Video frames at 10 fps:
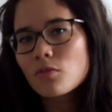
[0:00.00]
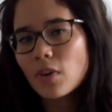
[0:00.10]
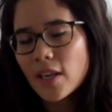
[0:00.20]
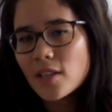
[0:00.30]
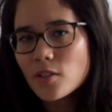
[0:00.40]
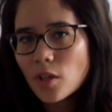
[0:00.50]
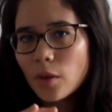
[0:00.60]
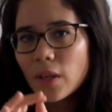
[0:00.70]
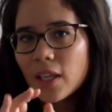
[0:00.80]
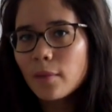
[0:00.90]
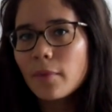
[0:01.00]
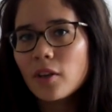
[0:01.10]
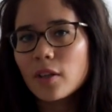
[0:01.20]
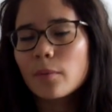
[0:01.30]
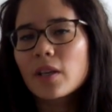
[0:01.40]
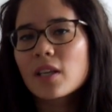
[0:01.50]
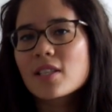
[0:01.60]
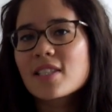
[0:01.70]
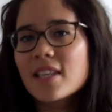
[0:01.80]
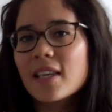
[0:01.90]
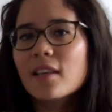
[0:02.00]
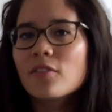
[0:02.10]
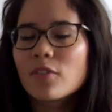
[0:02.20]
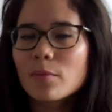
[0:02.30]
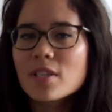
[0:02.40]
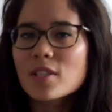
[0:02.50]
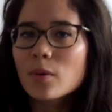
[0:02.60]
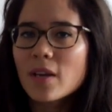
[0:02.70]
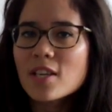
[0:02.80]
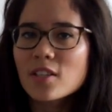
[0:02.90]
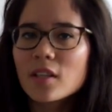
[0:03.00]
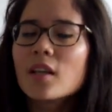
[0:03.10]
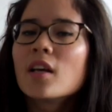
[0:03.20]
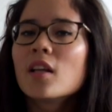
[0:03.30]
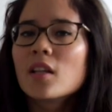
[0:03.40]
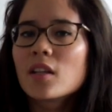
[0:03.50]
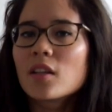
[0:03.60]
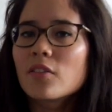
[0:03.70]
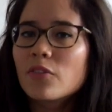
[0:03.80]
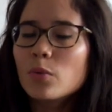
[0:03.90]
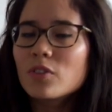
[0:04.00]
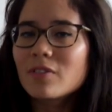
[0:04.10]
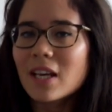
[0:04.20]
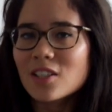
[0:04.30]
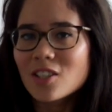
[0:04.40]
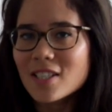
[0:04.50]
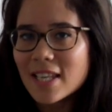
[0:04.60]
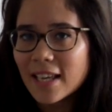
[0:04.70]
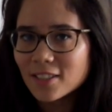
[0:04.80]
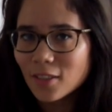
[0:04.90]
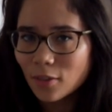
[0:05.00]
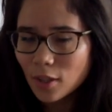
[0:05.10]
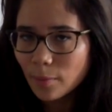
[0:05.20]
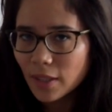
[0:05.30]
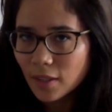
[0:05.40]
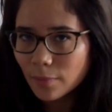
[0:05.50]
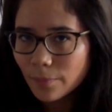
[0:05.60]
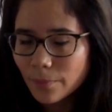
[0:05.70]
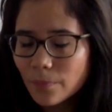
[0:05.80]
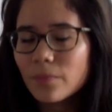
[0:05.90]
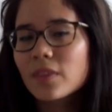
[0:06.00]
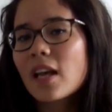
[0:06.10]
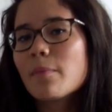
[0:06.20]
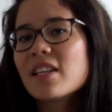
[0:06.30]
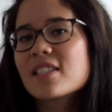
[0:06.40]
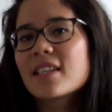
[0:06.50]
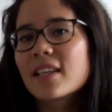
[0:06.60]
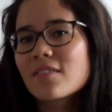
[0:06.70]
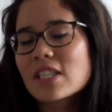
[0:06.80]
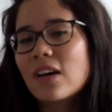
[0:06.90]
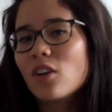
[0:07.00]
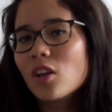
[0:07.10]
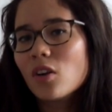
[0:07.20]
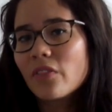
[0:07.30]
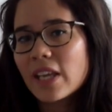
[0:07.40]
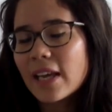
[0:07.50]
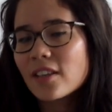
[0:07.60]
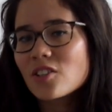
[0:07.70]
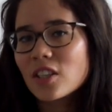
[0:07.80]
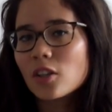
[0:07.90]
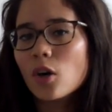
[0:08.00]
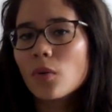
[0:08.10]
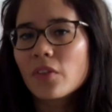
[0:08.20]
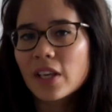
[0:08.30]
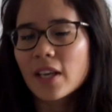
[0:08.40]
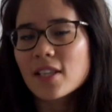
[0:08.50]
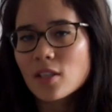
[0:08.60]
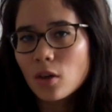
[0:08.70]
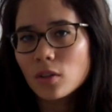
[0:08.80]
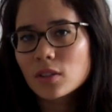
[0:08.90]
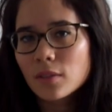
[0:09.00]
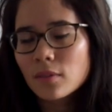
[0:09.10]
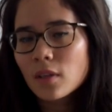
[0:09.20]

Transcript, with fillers: Right, so in ammonia we can see from this equation that the forward reaction is exothermic. That means it gives out a lot of heat energy and the whole thing gets hot.